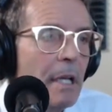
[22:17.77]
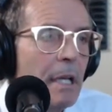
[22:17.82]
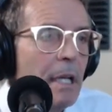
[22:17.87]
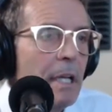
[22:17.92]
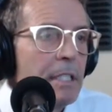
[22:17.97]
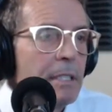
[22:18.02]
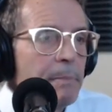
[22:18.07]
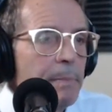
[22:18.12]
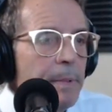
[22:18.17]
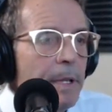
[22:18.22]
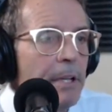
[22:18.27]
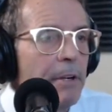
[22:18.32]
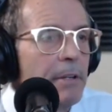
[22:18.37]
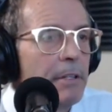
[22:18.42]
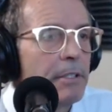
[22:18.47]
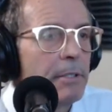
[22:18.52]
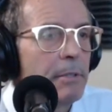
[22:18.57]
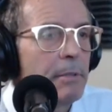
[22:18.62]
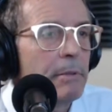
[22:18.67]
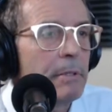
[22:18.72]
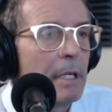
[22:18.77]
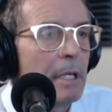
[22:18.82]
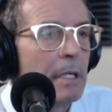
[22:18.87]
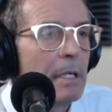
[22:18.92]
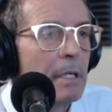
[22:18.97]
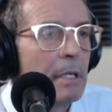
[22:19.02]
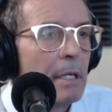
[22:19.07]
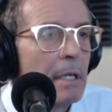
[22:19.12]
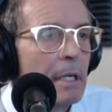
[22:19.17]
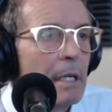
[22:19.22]
it's better to,
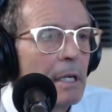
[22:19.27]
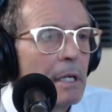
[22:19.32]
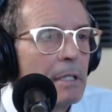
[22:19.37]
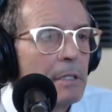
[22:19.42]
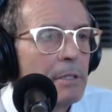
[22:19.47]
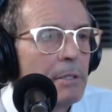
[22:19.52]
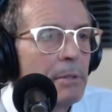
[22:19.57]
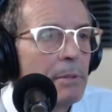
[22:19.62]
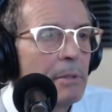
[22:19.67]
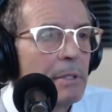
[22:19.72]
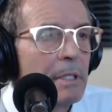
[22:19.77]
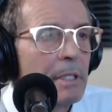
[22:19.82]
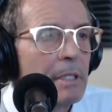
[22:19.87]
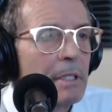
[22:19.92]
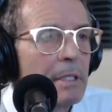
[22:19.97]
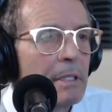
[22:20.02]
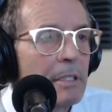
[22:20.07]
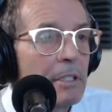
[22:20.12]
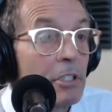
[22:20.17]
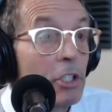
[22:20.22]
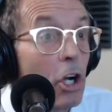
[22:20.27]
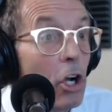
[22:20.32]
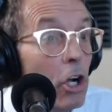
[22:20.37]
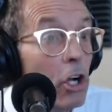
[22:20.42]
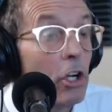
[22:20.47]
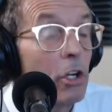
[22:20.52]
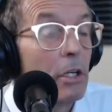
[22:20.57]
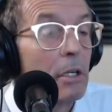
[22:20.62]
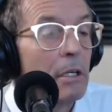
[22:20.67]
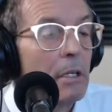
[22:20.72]
uh, to uh,
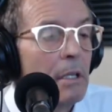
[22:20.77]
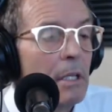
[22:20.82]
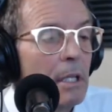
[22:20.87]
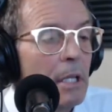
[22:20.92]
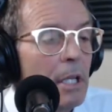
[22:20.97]
call.